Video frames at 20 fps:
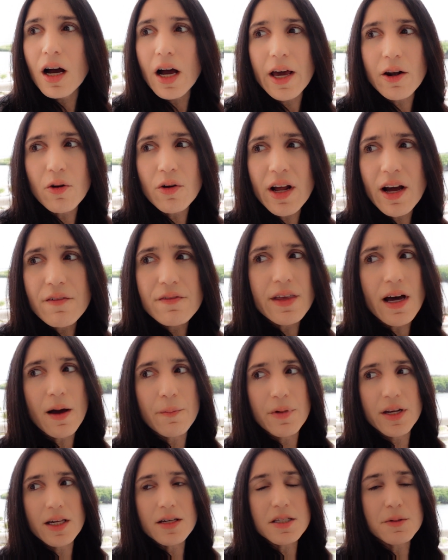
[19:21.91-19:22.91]
I don't have
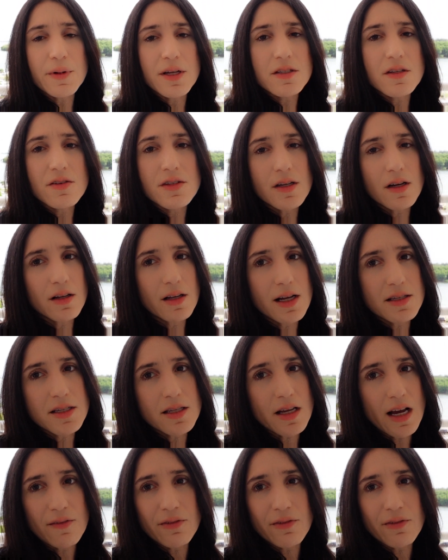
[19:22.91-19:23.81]
that many expensive sunglasses.